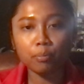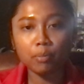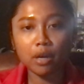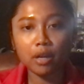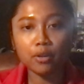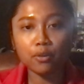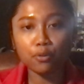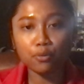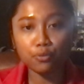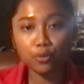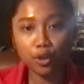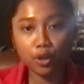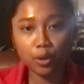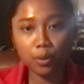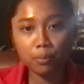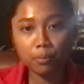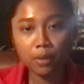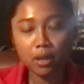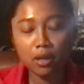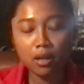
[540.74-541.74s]

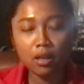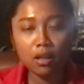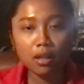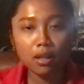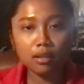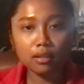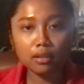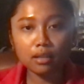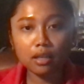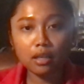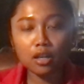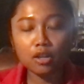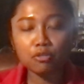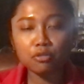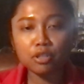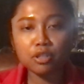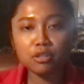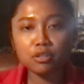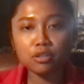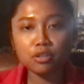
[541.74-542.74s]
biofilm, a lot of
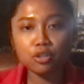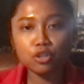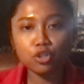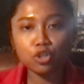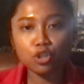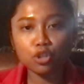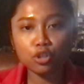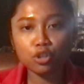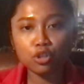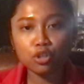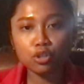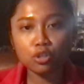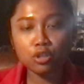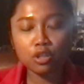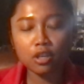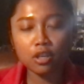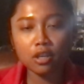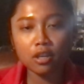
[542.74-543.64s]
researchers